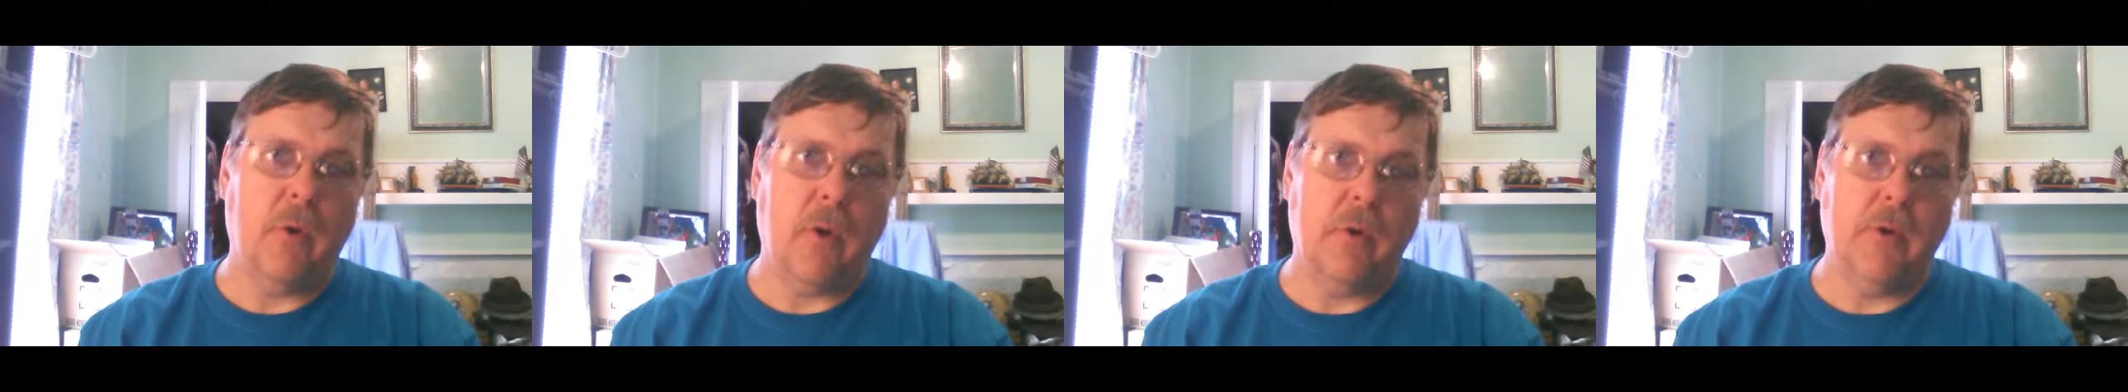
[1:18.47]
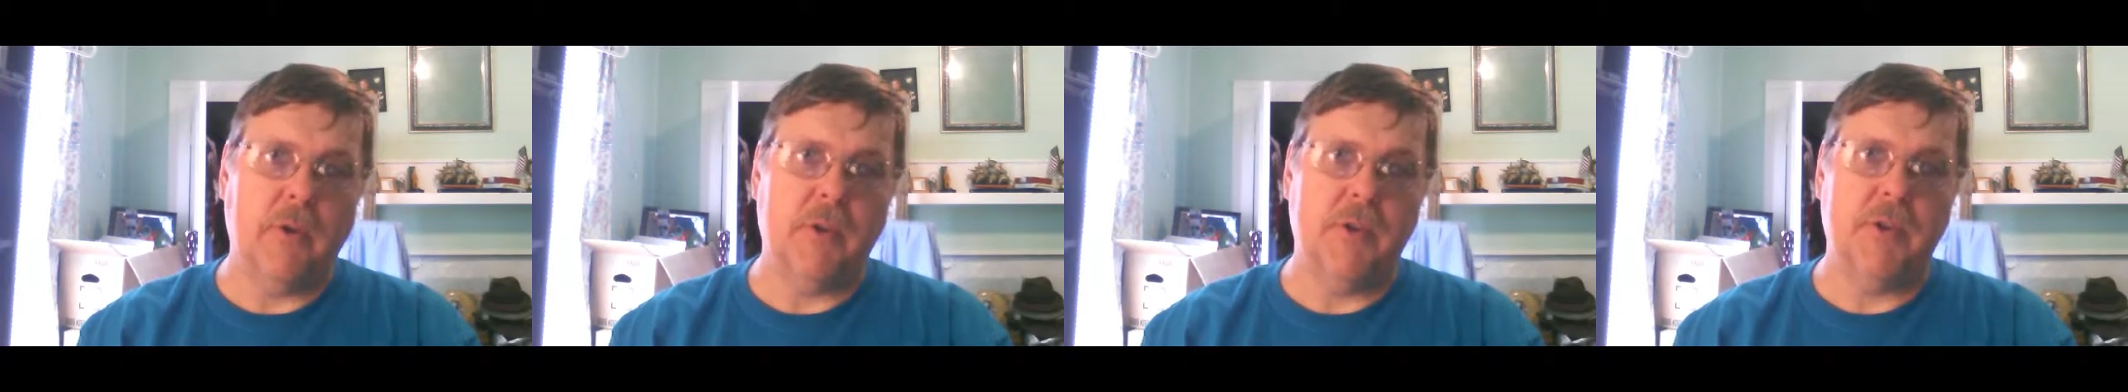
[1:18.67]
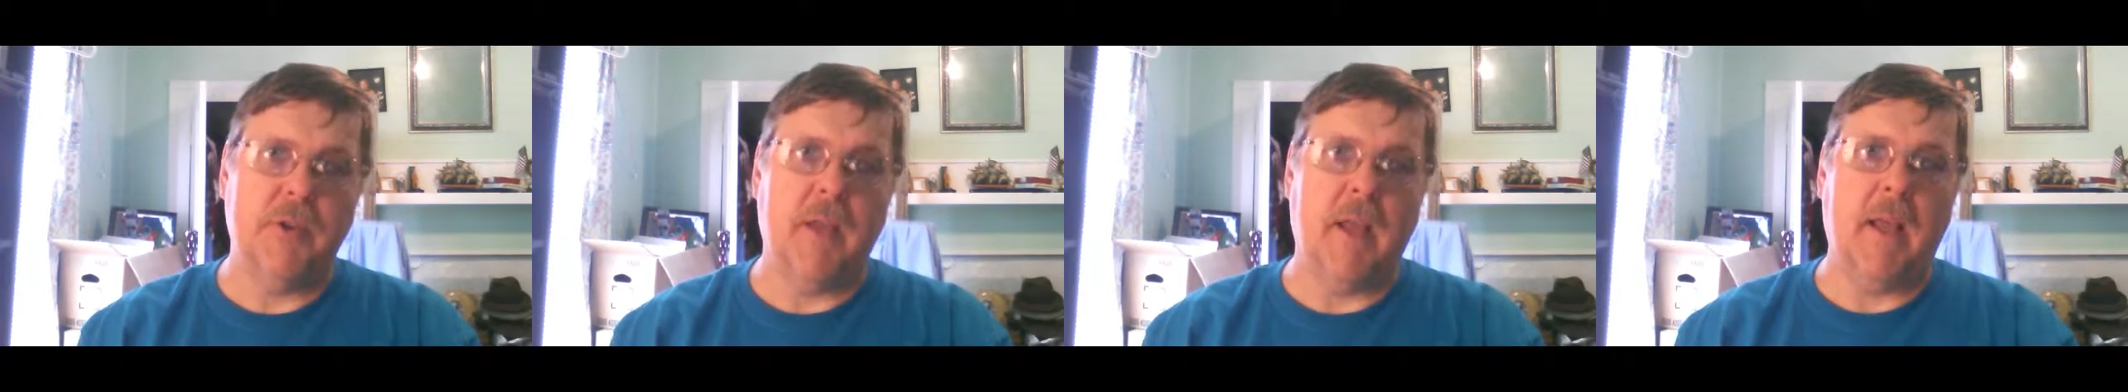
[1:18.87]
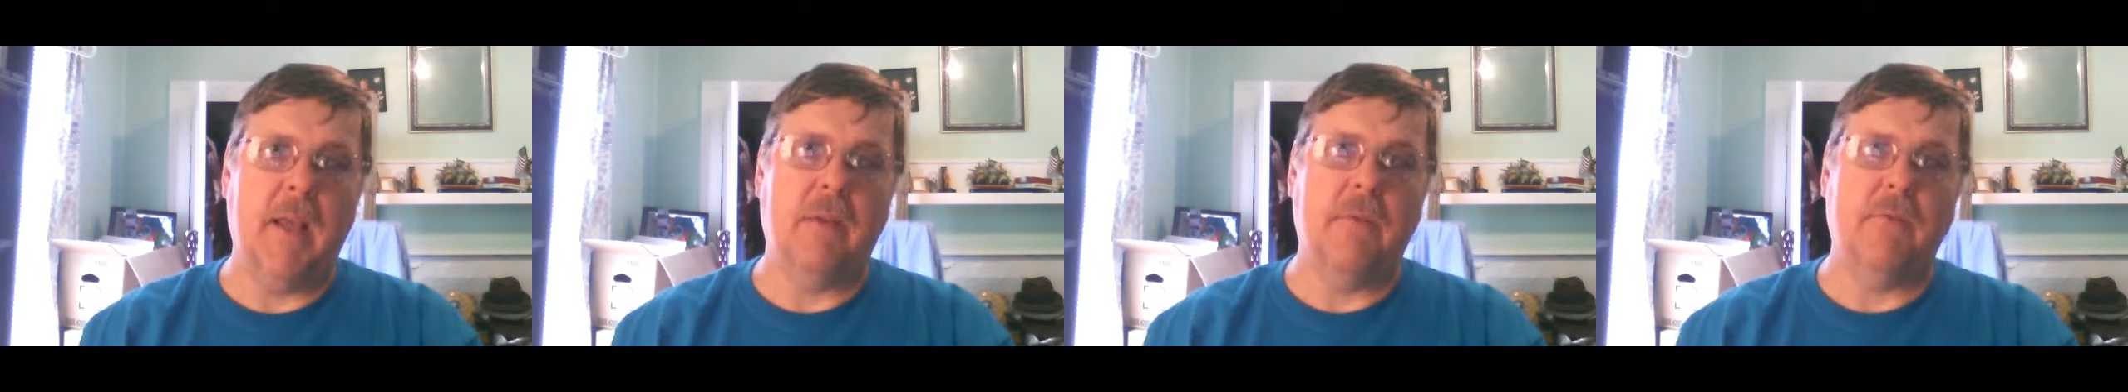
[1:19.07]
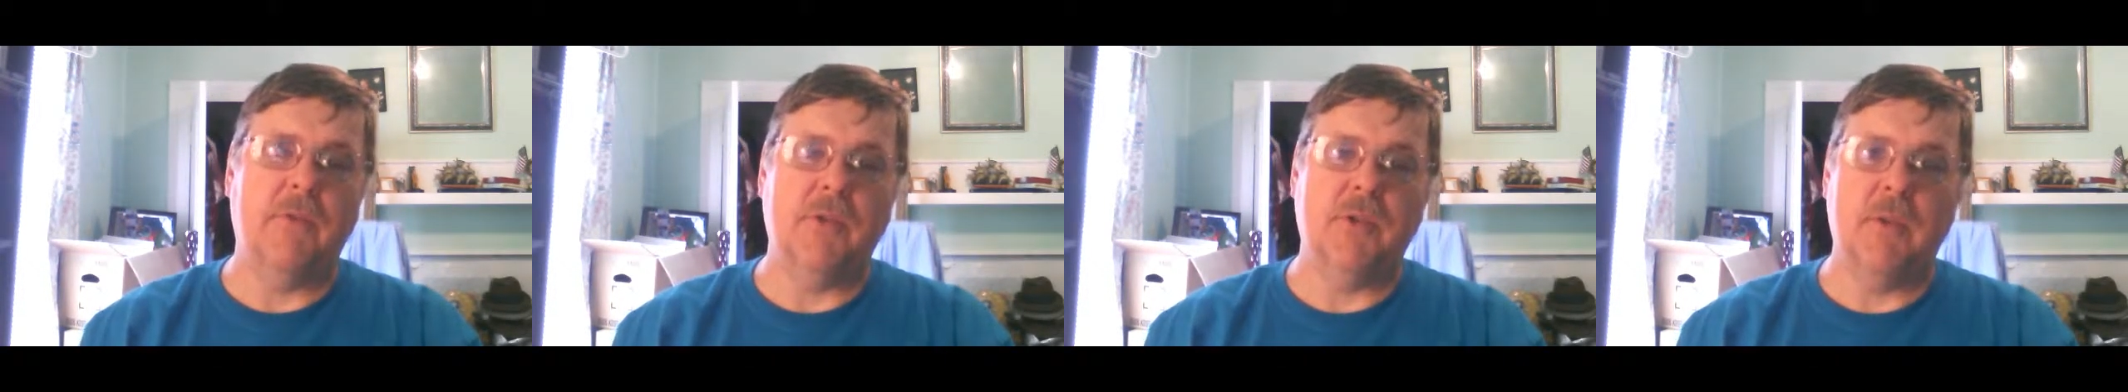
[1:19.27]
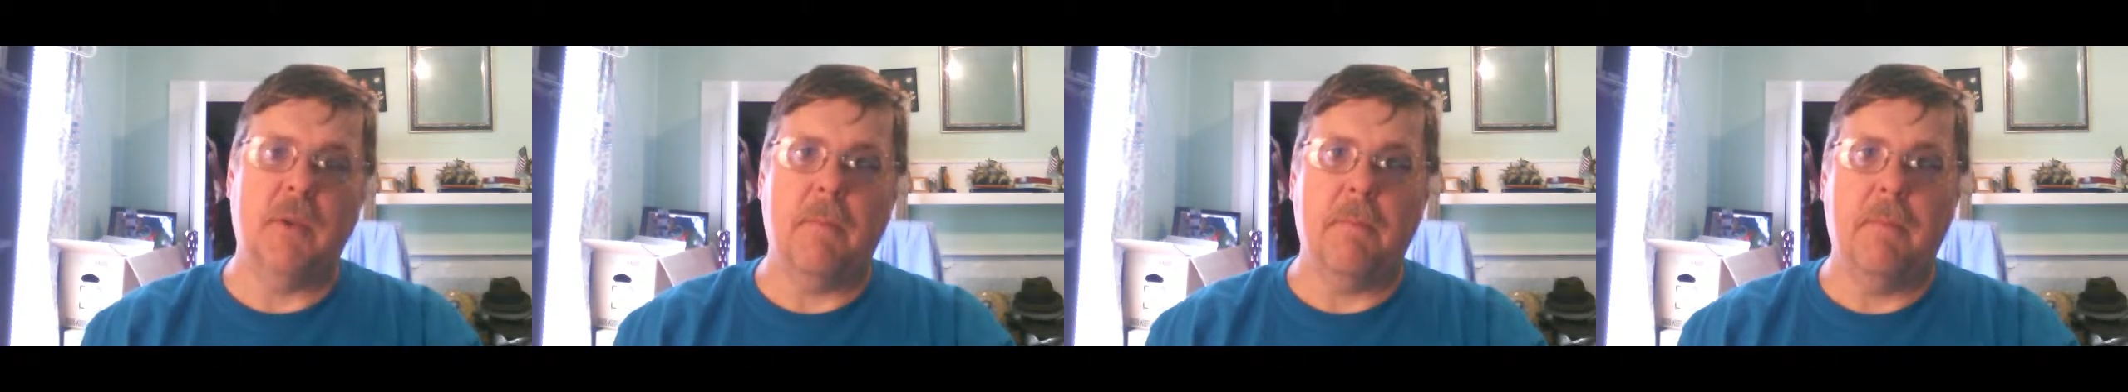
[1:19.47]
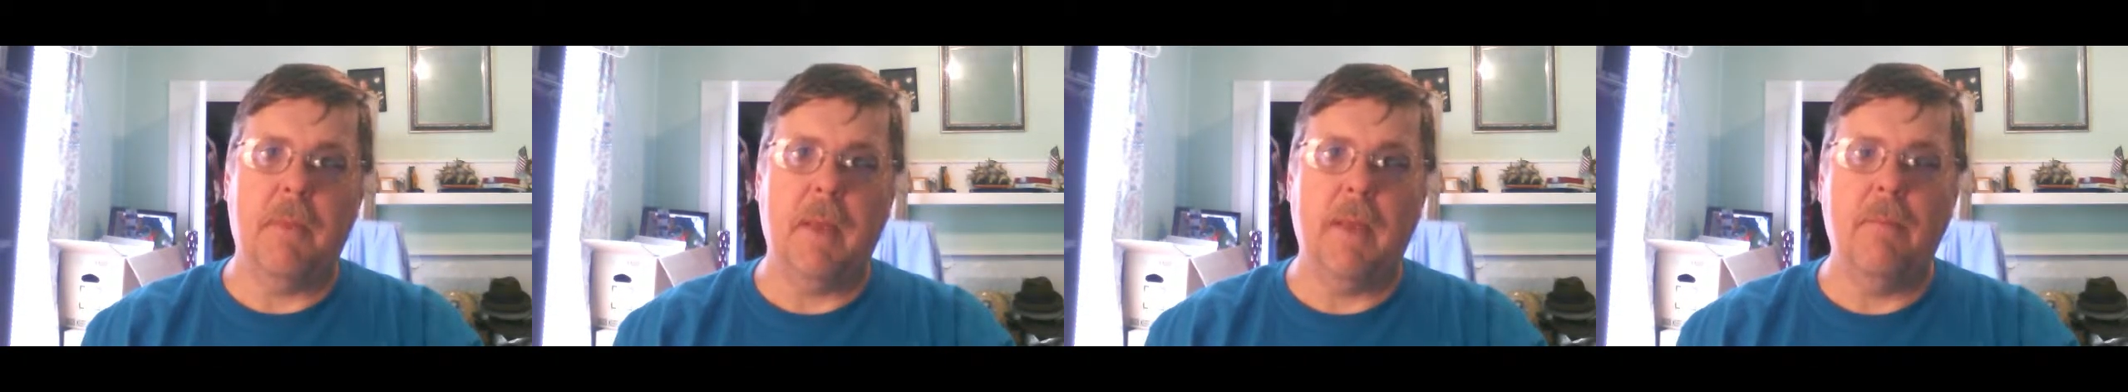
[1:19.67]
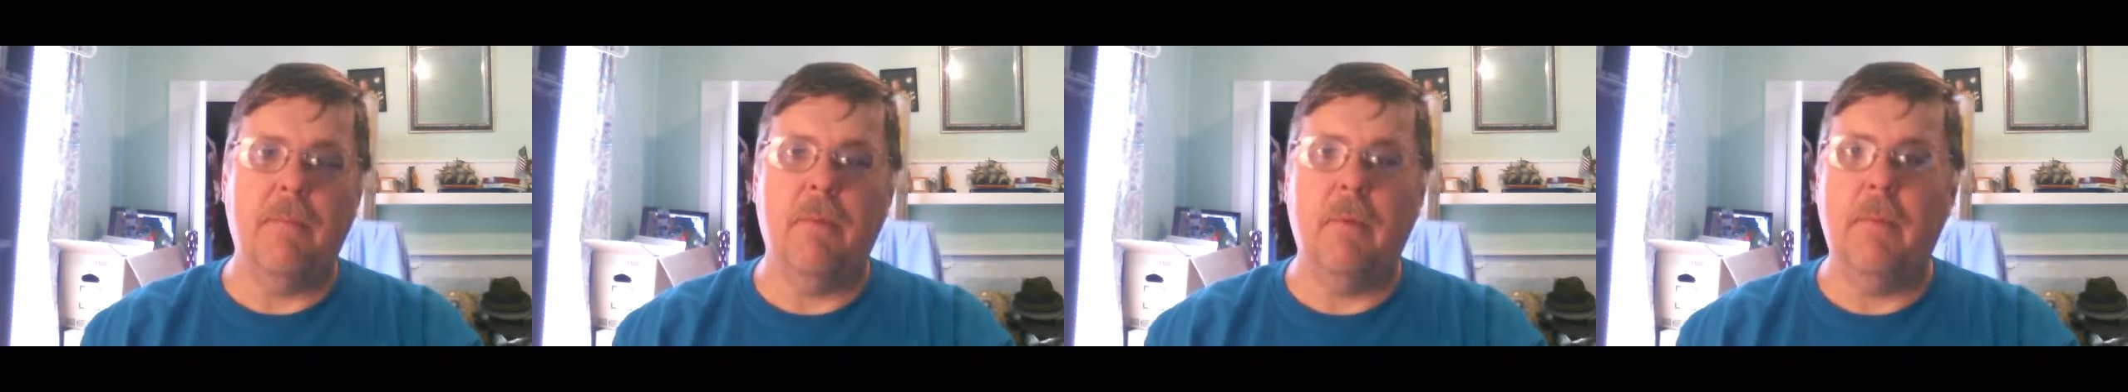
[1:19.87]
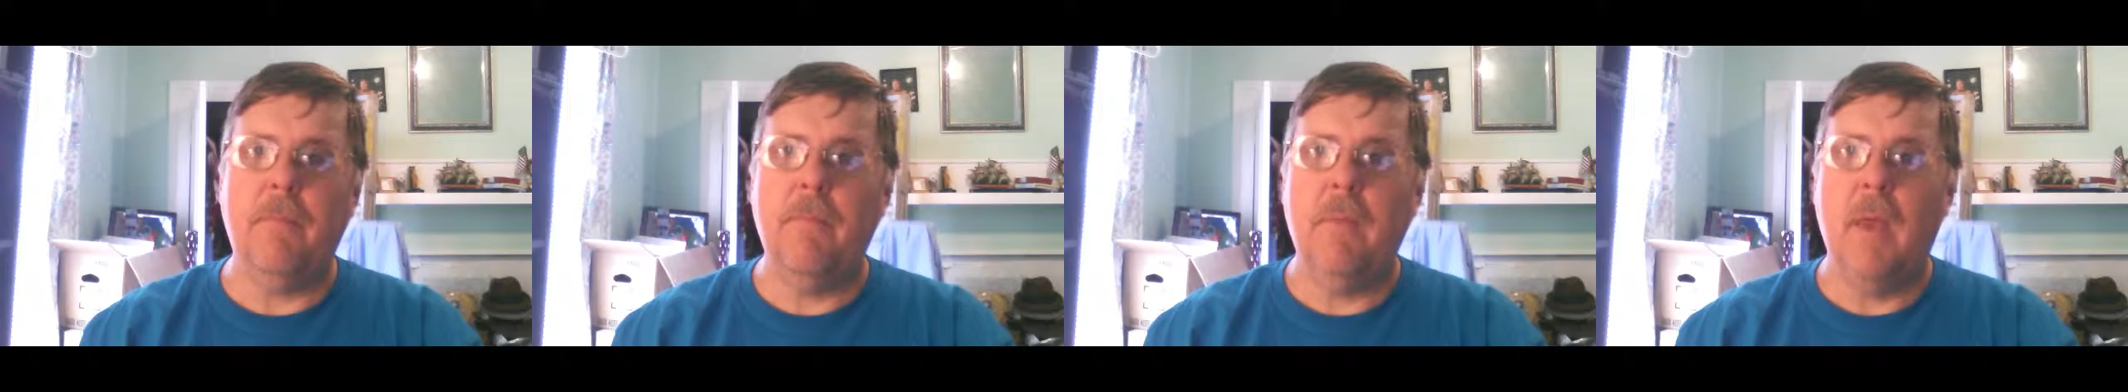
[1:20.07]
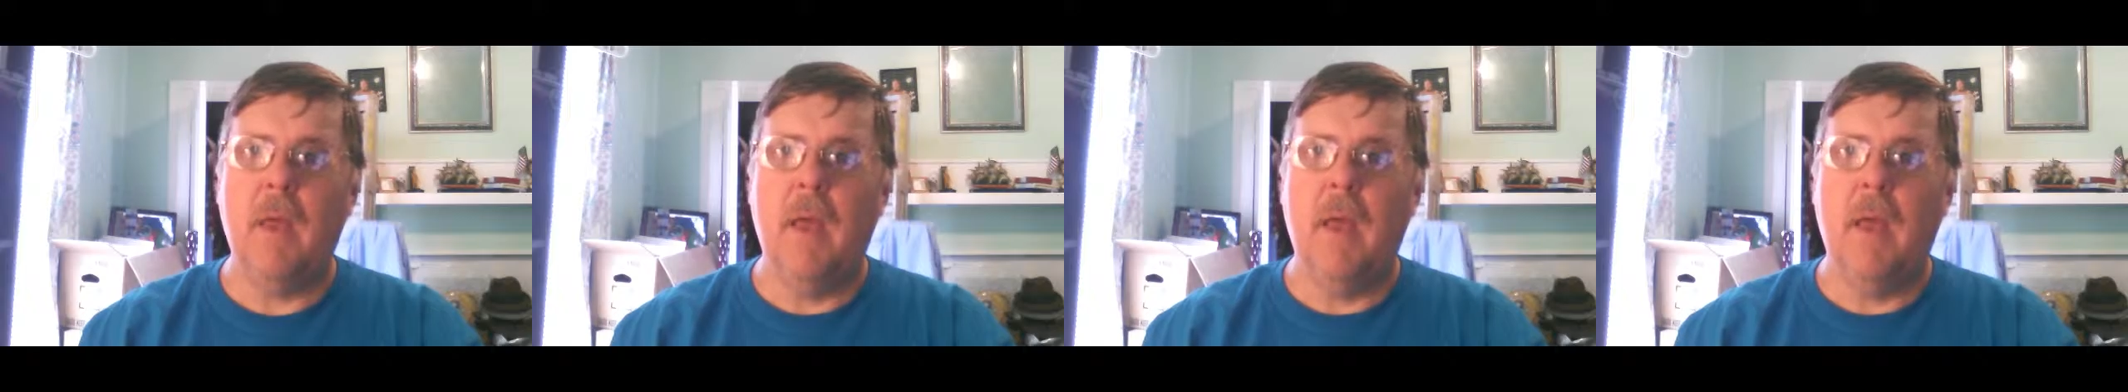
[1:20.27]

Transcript: understand for some people,